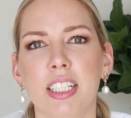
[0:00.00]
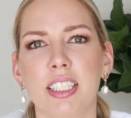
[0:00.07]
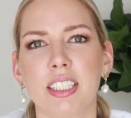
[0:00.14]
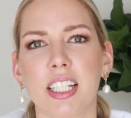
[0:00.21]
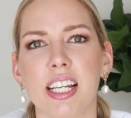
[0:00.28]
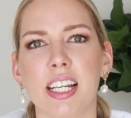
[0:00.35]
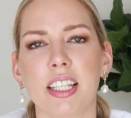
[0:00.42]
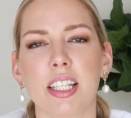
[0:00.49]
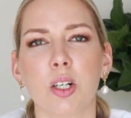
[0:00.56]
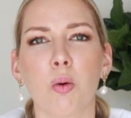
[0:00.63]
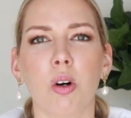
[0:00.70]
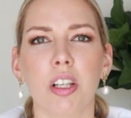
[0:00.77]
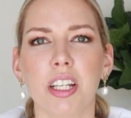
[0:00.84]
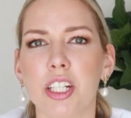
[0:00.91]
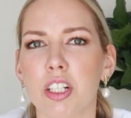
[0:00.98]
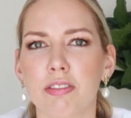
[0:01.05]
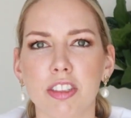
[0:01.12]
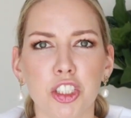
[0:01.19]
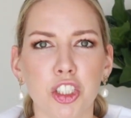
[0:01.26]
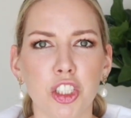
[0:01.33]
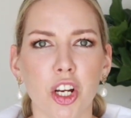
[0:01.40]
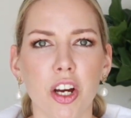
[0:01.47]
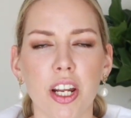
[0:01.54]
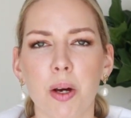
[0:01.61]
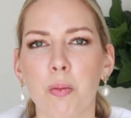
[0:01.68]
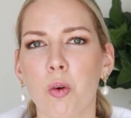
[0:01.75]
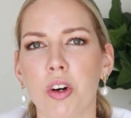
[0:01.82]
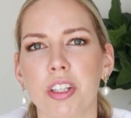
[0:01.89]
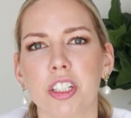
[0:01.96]
see the quality of the shirt
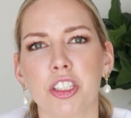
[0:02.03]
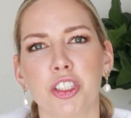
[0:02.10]
and what the